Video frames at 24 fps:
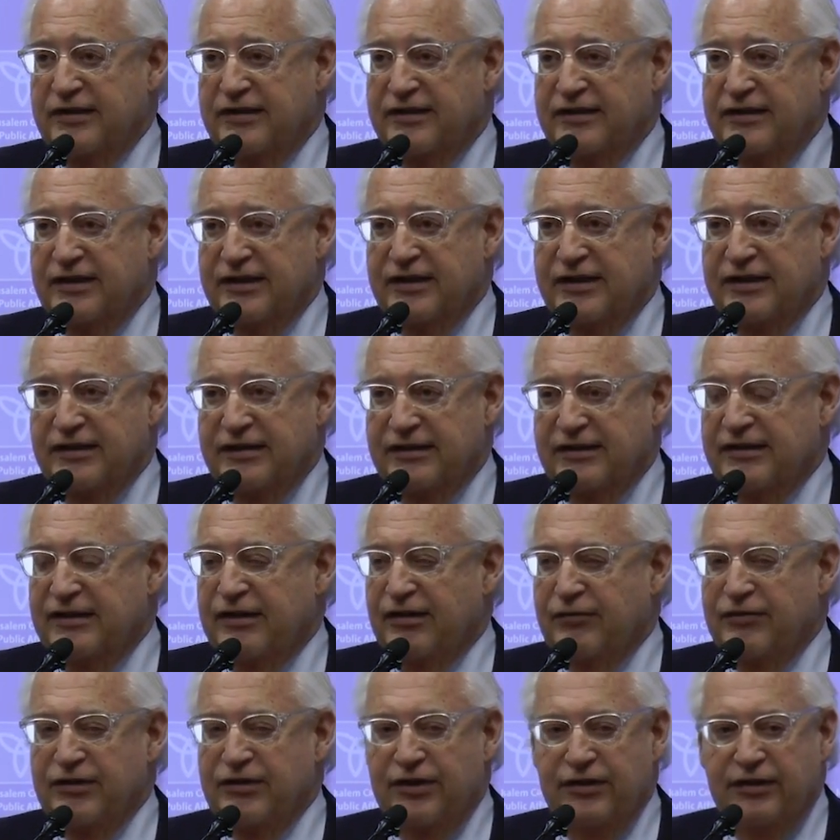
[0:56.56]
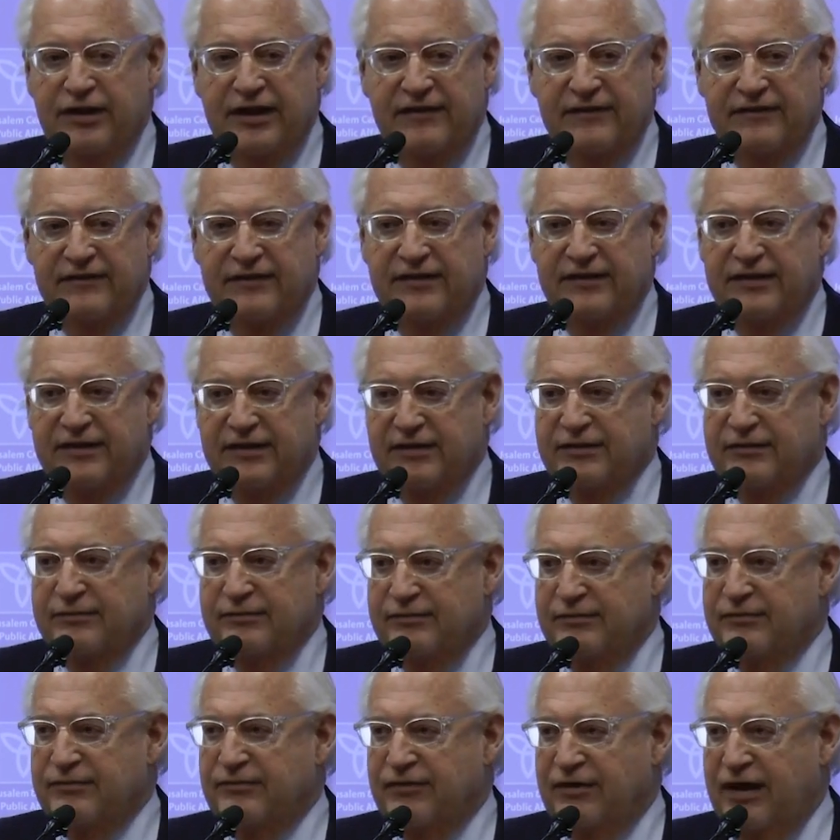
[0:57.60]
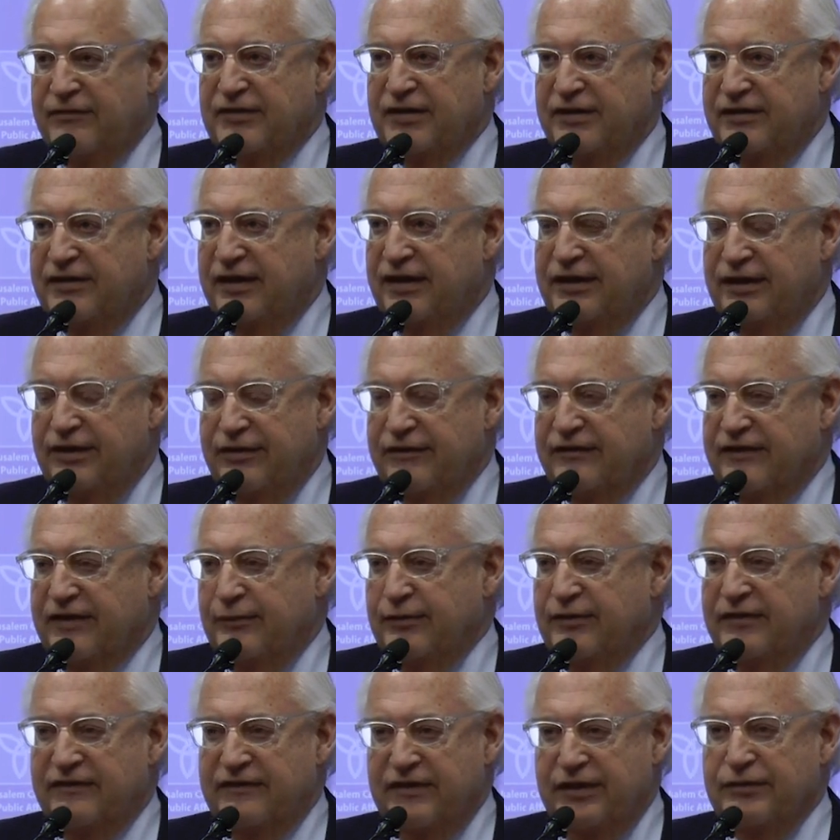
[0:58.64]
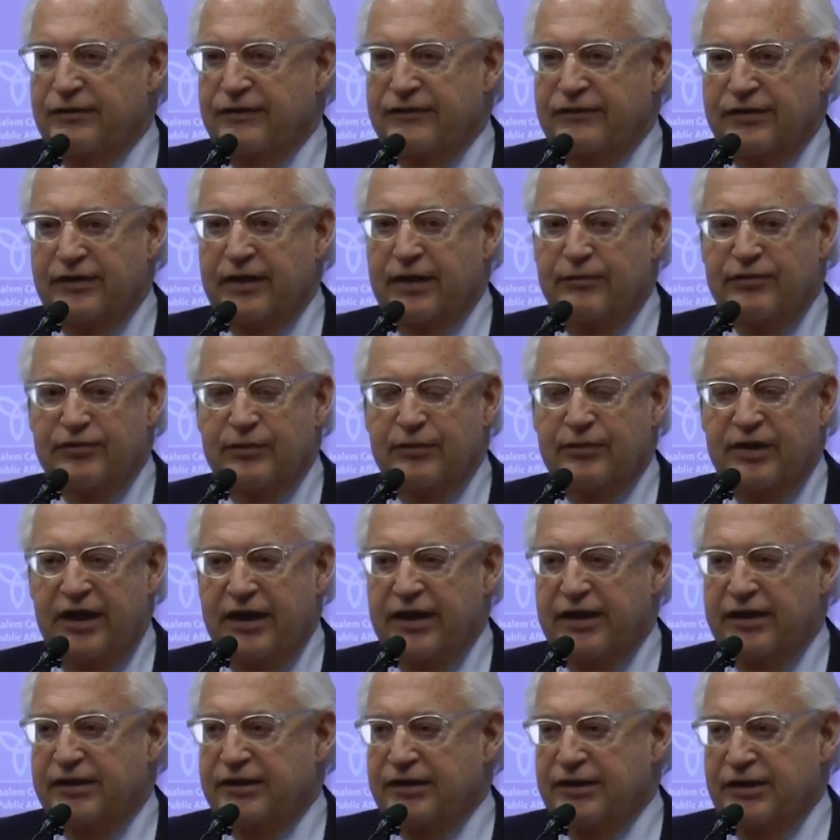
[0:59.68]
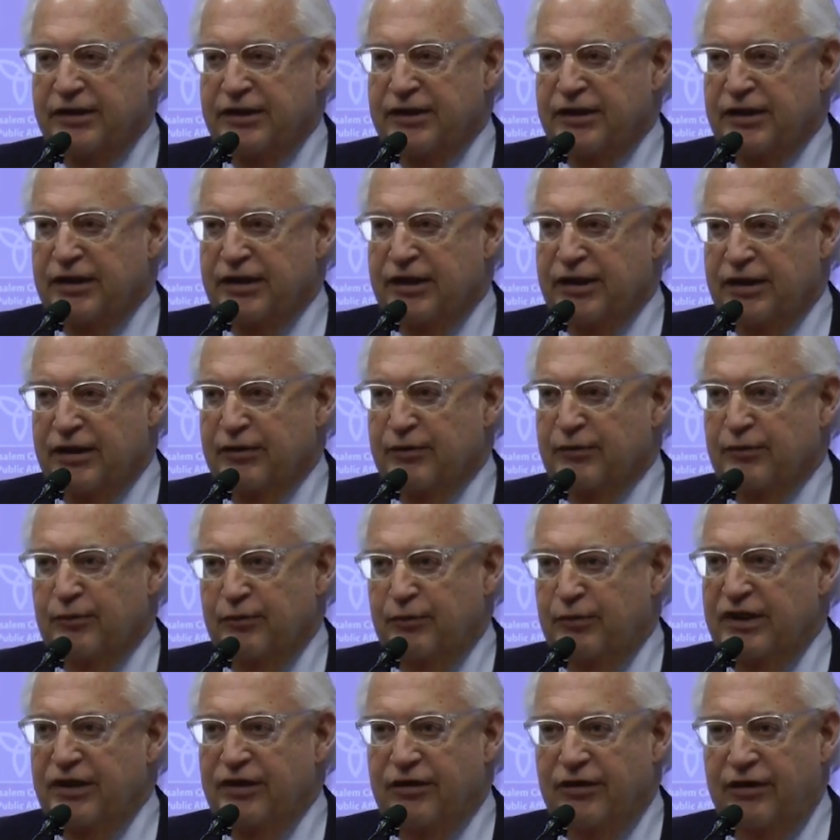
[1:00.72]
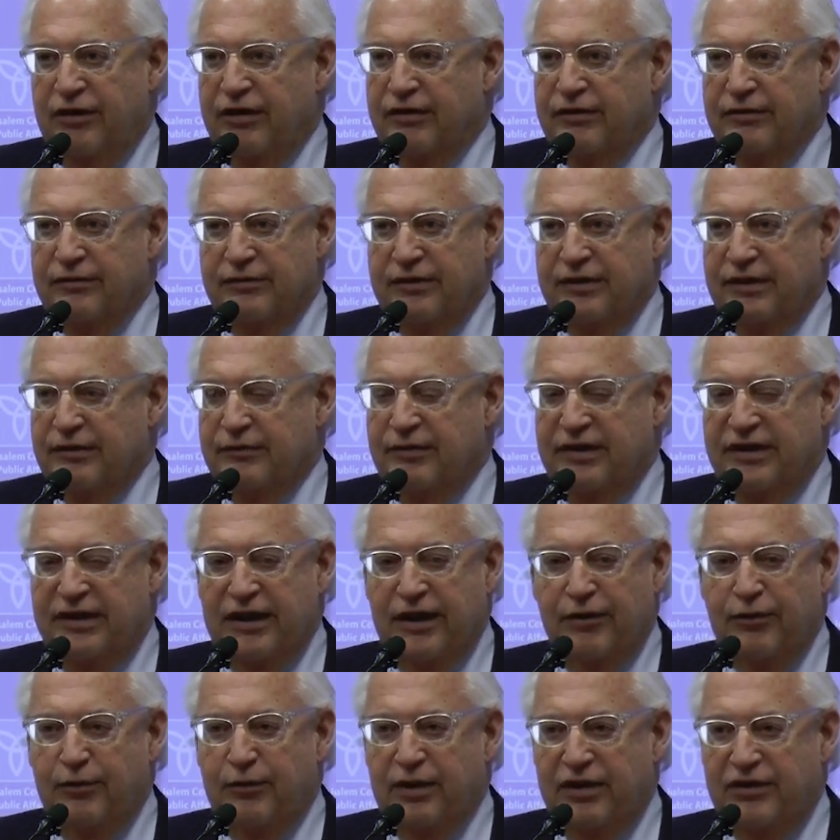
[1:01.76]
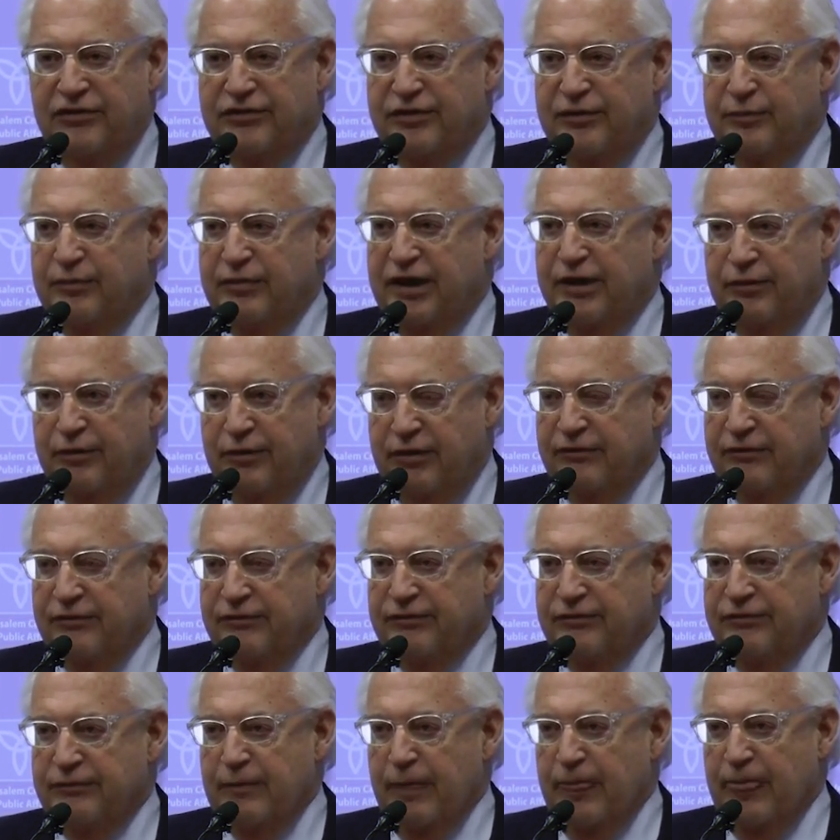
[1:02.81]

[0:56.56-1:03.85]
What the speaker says: But over the last 5 to 10 years, I would say it also comes from the head. We are, without question, better